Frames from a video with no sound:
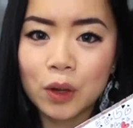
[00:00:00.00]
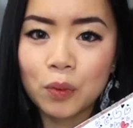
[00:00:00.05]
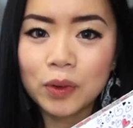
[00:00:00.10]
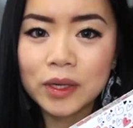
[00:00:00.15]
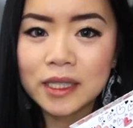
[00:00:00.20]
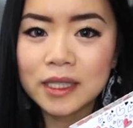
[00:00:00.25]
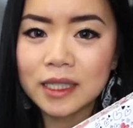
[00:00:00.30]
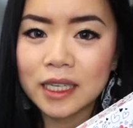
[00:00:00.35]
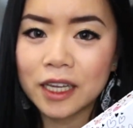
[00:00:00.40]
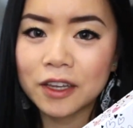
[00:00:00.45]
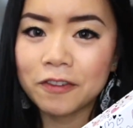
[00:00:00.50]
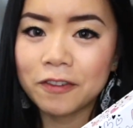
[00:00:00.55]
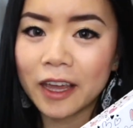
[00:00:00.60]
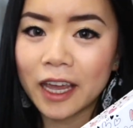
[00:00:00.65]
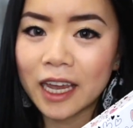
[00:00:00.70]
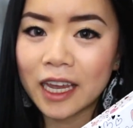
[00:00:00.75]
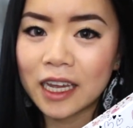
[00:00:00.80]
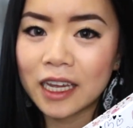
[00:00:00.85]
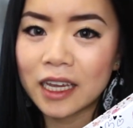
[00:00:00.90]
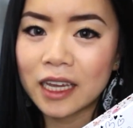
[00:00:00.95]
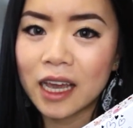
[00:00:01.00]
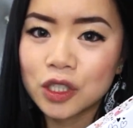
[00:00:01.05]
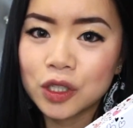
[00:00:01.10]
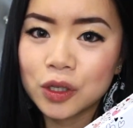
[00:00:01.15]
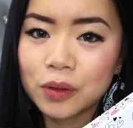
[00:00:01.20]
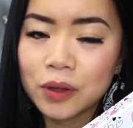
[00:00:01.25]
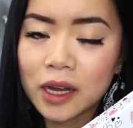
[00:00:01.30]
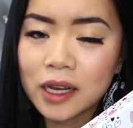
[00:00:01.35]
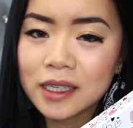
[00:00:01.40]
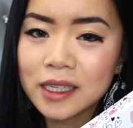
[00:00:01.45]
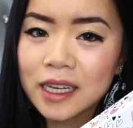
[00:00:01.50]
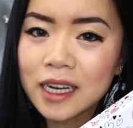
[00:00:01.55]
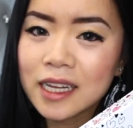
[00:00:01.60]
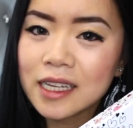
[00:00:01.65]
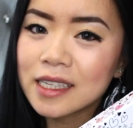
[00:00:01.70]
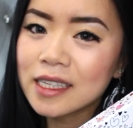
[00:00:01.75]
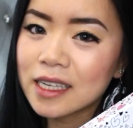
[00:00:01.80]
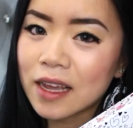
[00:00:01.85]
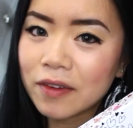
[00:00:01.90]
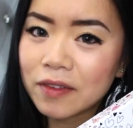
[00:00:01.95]
they receive a
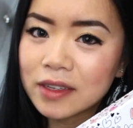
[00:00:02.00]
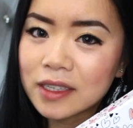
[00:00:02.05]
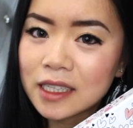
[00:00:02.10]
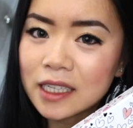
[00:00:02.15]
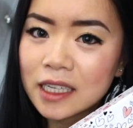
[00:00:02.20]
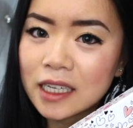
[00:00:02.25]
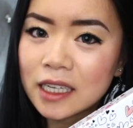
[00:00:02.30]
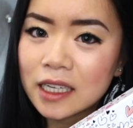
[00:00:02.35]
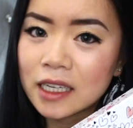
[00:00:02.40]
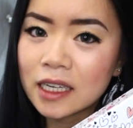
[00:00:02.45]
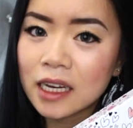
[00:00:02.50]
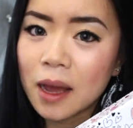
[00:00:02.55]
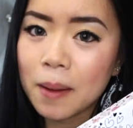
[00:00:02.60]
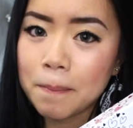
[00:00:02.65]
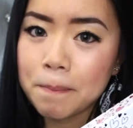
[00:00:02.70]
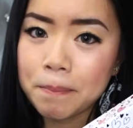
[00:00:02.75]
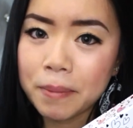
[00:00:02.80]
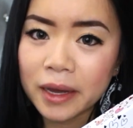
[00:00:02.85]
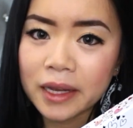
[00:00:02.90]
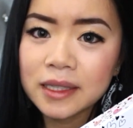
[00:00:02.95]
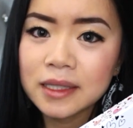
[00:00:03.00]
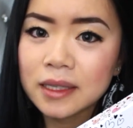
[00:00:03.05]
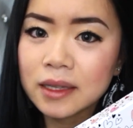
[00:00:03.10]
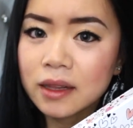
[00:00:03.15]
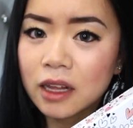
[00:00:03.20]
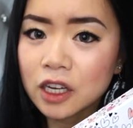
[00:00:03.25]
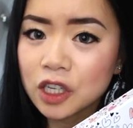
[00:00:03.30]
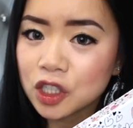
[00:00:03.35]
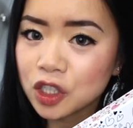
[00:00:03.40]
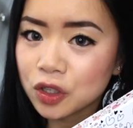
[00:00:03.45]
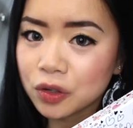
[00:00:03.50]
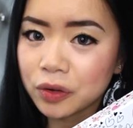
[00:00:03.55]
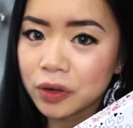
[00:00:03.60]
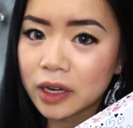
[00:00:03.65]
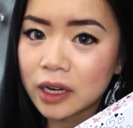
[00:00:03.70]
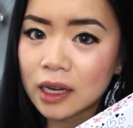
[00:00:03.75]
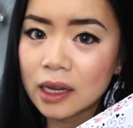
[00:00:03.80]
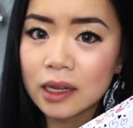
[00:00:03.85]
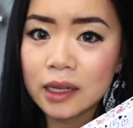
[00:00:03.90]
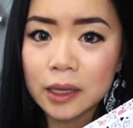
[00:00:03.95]
2017 Best
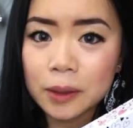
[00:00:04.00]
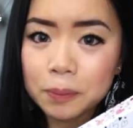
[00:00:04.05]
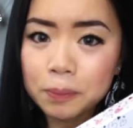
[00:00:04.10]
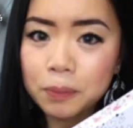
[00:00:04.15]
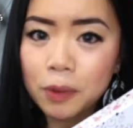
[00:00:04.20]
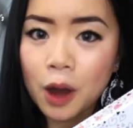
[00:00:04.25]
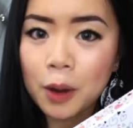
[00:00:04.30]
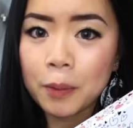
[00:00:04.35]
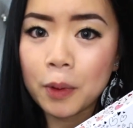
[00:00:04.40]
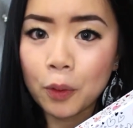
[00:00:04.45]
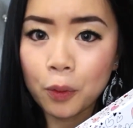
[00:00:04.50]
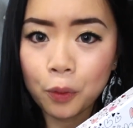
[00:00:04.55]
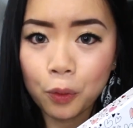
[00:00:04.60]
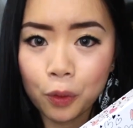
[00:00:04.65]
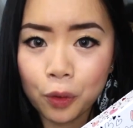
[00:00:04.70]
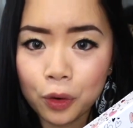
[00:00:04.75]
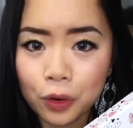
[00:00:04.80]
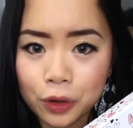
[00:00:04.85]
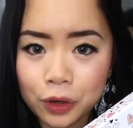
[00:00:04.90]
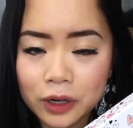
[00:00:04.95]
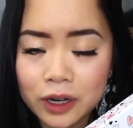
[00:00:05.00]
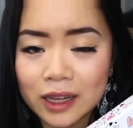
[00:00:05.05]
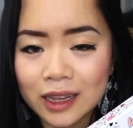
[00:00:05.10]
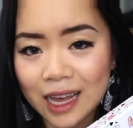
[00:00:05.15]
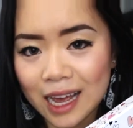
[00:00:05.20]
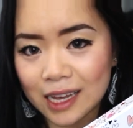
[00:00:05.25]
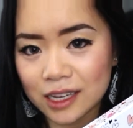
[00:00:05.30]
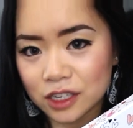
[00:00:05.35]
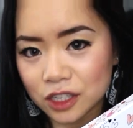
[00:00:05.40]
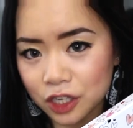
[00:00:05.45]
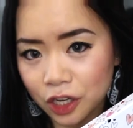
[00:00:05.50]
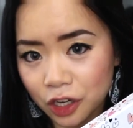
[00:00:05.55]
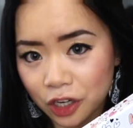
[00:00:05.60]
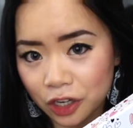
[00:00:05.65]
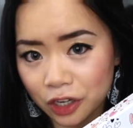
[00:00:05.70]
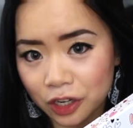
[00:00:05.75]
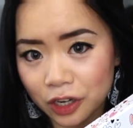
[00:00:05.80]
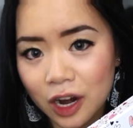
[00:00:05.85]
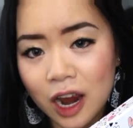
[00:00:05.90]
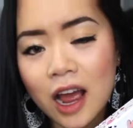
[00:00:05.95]
Luxury Lip Balm Award last
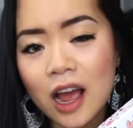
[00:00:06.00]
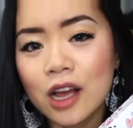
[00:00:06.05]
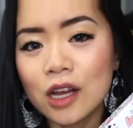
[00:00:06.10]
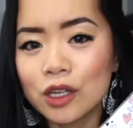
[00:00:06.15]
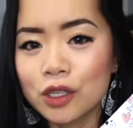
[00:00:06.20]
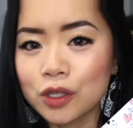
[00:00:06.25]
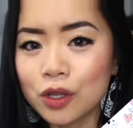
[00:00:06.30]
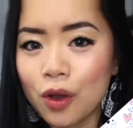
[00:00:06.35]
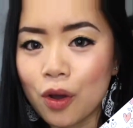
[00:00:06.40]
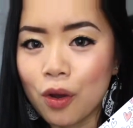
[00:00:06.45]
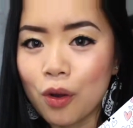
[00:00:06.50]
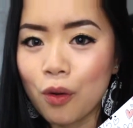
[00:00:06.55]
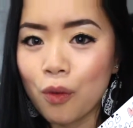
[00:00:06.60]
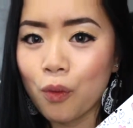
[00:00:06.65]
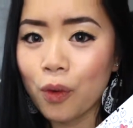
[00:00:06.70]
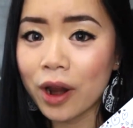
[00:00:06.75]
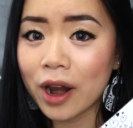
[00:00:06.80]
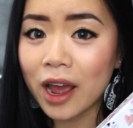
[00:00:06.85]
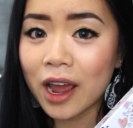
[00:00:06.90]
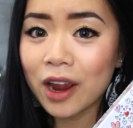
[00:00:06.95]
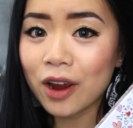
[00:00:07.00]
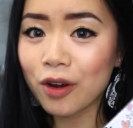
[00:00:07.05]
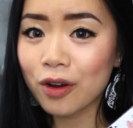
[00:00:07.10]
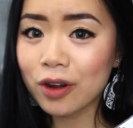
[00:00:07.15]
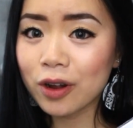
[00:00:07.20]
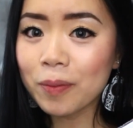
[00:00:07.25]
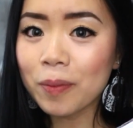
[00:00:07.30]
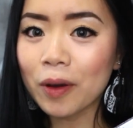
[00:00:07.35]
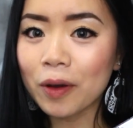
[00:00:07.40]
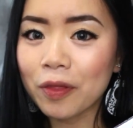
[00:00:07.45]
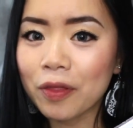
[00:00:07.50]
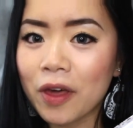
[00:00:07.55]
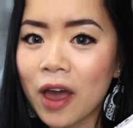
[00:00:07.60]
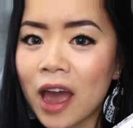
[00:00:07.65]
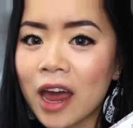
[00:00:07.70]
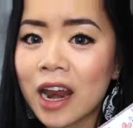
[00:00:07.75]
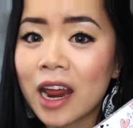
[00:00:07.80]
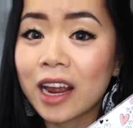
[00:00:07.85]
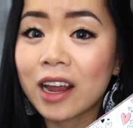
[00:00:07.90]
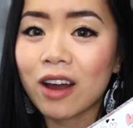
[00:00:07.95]
year. So when I heard about
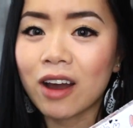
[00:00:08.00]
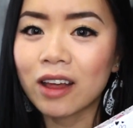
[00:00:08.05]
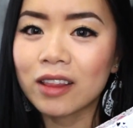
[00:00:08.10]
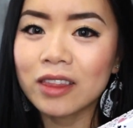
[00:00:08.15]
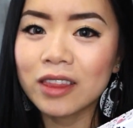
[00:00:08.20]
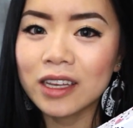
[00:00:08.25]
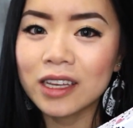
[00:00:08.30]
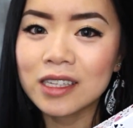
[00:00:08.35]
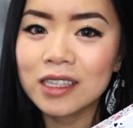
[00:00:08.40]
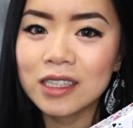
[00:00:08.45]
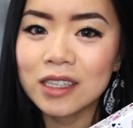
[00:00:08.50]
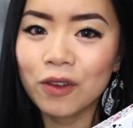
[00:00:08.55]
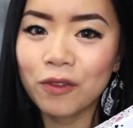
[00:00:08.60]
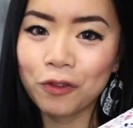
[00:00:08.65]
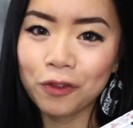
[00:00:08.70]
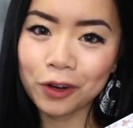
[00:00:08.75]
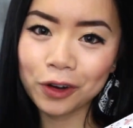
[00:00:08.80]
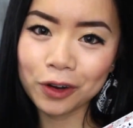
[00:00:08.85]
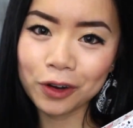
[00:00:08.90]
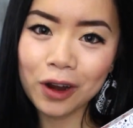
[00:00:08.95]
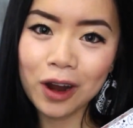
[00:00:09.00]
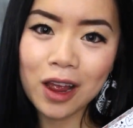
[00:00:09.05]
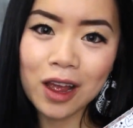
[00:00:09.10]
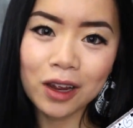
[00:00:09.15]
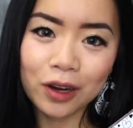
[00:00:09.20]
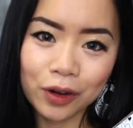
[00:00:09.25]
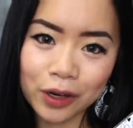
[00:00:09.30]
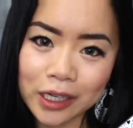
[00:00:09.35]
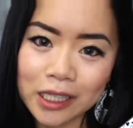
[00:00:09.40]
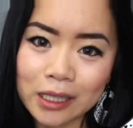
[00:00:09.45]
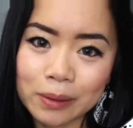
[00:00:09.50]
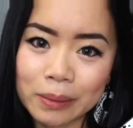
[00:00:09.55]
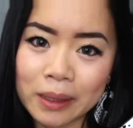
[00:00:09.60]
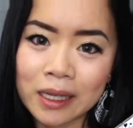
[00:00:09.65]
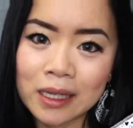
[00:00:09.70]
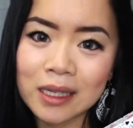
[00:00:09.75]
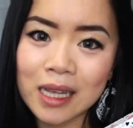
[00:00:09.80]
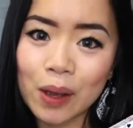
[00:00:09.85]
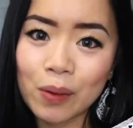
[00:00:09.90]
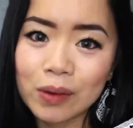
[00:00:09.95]
that and I got this for
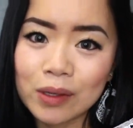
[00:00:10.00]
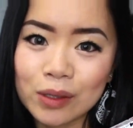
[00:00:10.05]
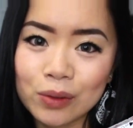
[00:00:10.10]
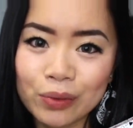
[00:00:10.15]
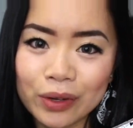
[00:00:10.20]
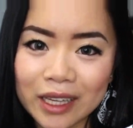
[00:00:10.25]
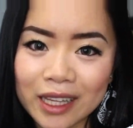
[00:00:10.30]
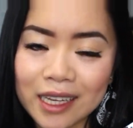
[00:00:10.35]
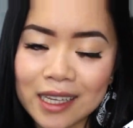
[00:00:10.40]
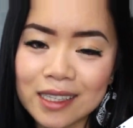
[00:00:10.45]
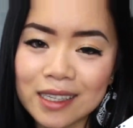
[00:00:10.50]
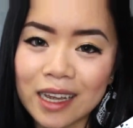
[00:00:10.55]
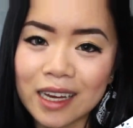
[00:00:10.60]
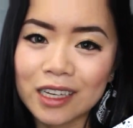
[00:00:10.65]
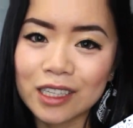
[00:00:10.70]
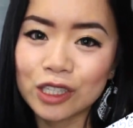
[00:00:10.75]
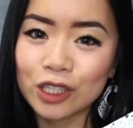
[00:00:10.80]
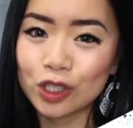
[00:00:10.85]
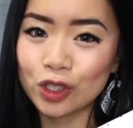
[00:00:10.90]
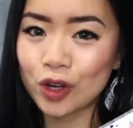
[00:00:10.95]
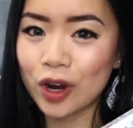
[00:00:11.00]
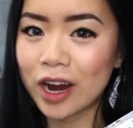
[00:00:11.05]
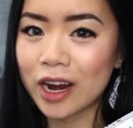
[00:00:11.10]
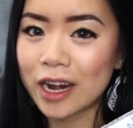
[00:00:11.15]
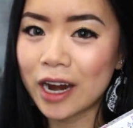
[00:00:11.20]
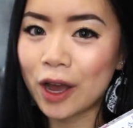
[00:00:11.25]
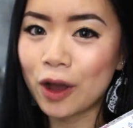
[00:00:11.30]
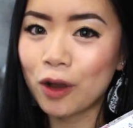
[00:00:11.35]
Christmas. I was really excited to try it